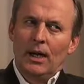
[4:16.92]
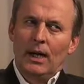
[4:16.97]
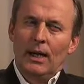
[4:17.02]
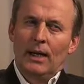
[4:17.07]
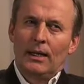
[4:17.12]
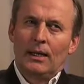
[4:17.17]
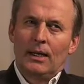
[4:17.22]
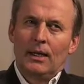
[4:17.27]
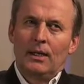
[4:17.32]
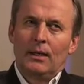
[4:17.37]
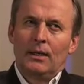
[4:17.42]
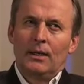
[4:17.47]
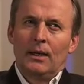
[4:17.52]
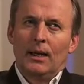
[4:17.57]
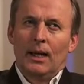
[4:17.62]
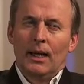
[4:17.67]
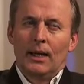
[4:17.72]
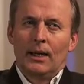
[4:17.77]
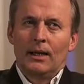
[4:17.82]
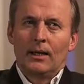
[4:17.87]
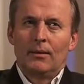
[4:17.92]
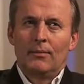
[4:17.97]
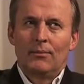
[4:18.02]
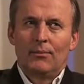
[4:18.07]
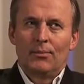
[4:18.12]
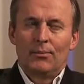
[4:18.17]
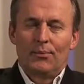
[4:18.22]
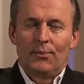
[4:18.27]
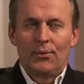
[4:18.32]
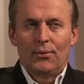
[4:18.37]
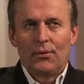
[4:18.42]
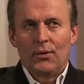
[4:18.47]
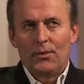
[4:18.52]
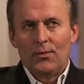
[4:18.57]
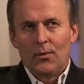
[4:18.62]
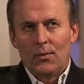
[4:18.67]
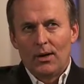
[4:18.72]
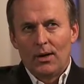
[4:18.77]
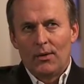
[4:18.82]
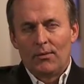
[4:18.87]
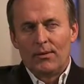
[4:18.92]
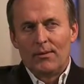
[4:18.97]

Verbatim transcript: Just... I can I can pretty well